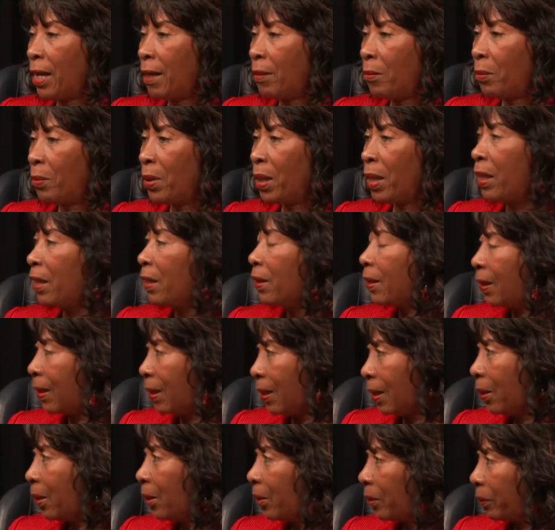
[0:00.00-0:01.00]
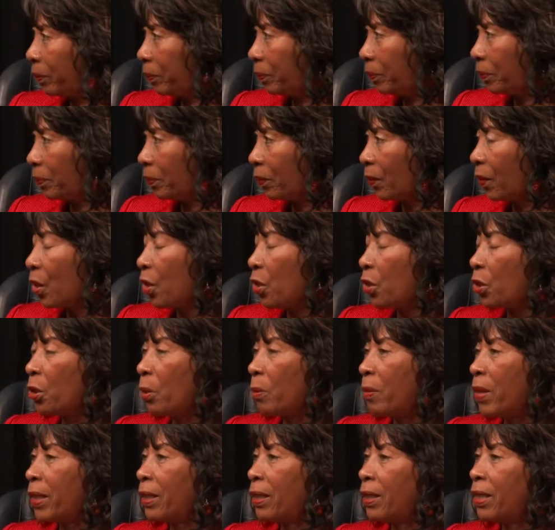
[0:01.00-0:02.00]
and being still. So
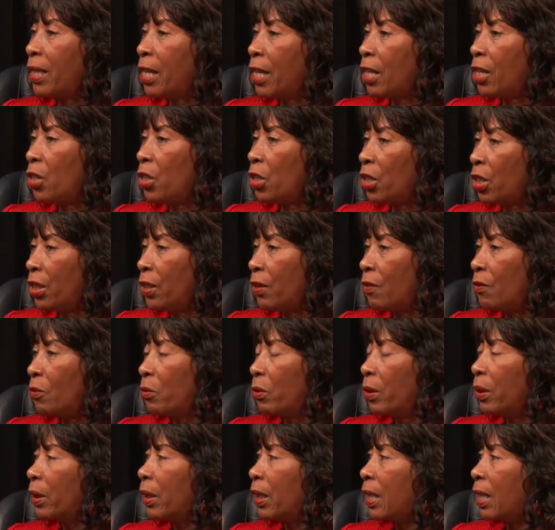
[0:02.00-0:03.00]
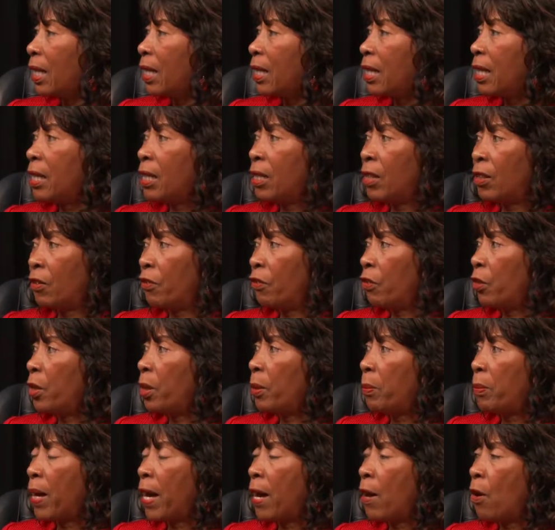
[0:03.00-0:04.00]
meditation really is a
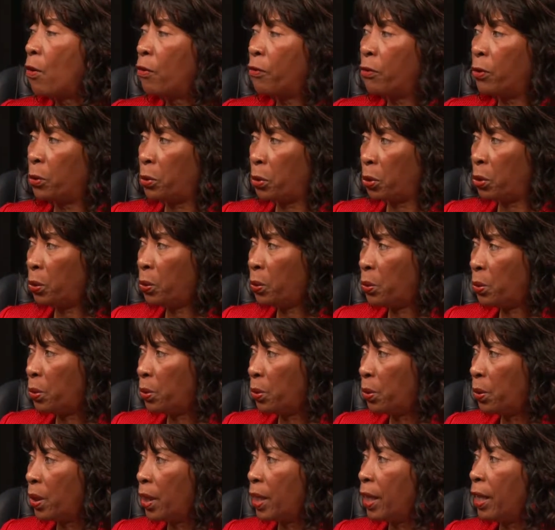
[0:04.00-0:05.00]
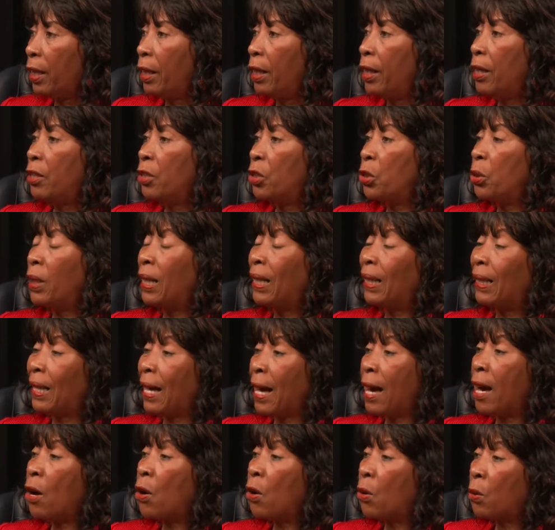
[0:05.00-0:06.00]
very powerful tool to
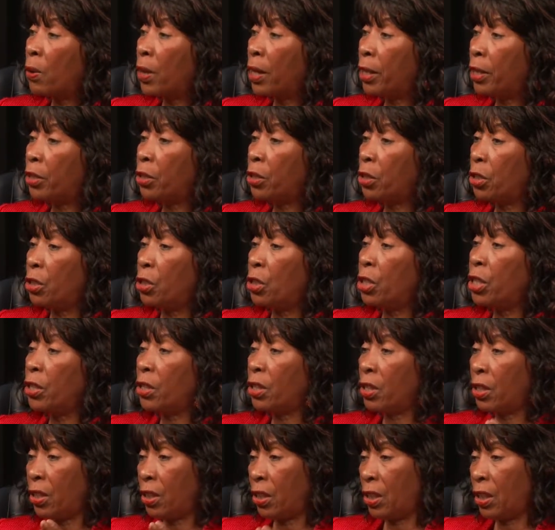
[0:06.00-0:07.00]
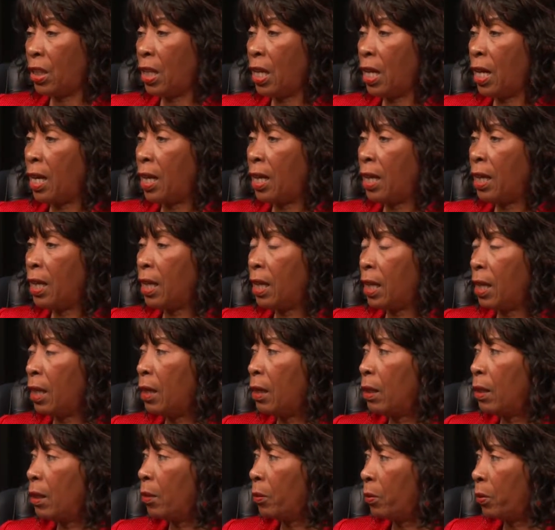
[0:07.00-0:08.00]
allow us to just to stay
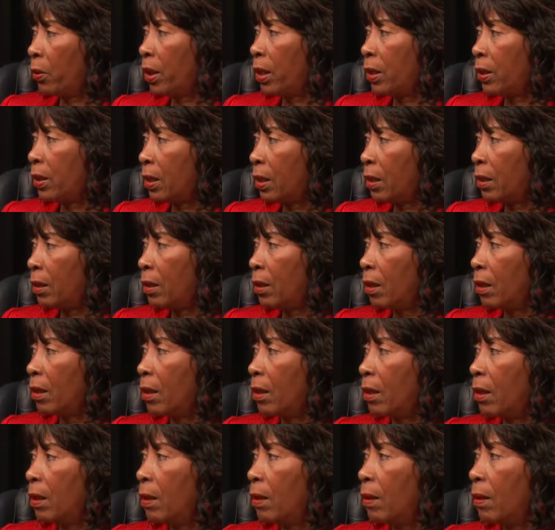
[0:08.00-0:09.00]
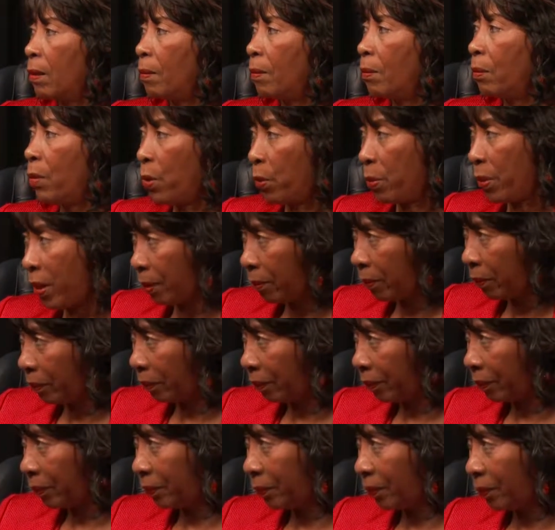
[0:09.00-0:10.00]
in the present moment.
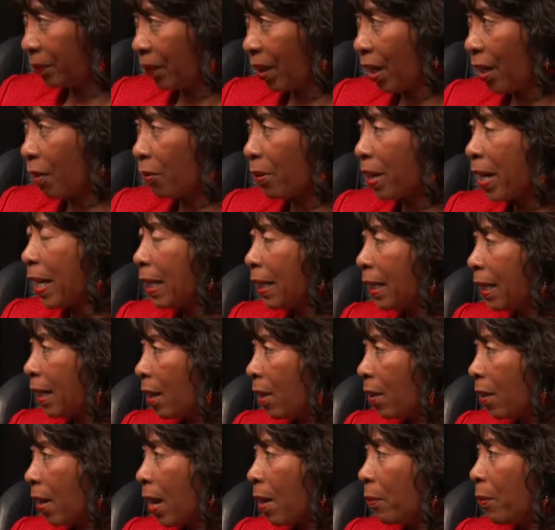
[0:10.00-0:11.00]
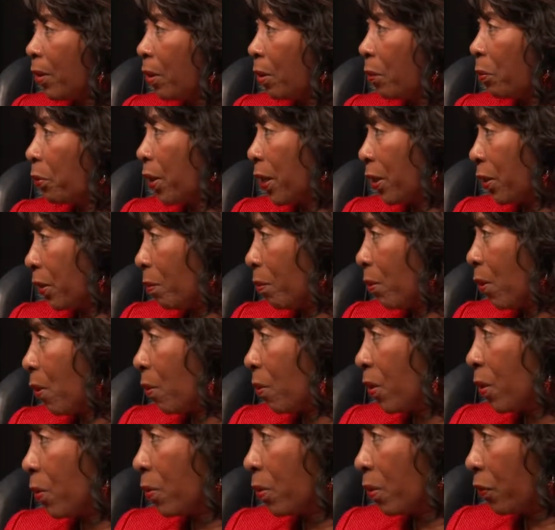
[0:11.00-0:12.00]
And right now, I'm in the present
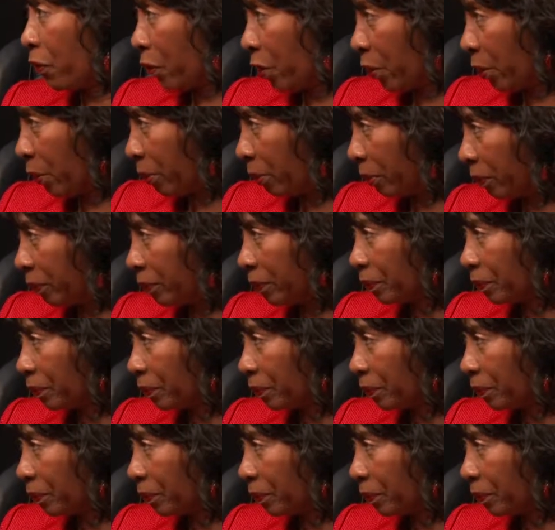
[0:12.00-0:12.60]
moment with you.